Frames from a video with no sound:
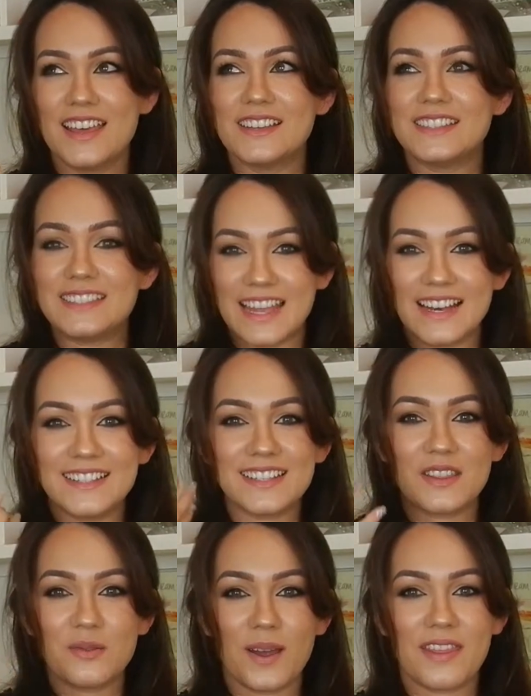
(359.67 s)
scents
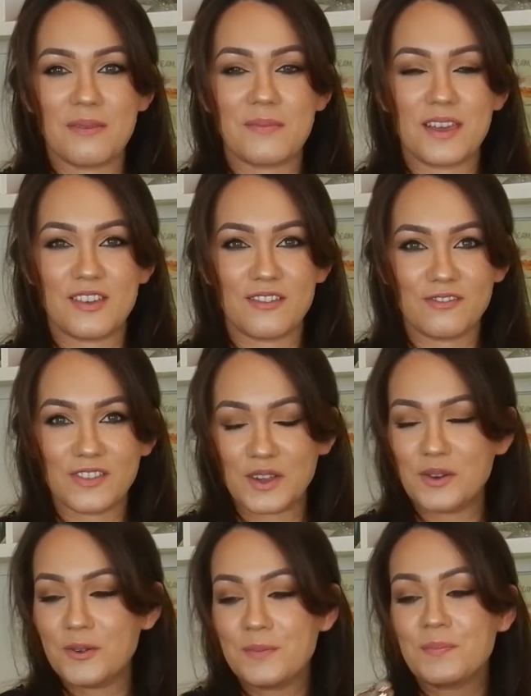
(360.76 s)
and the way they make you
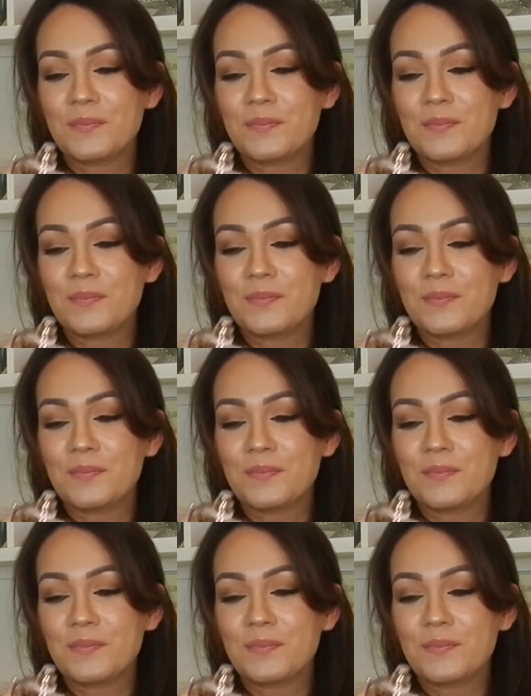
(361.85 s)
feel.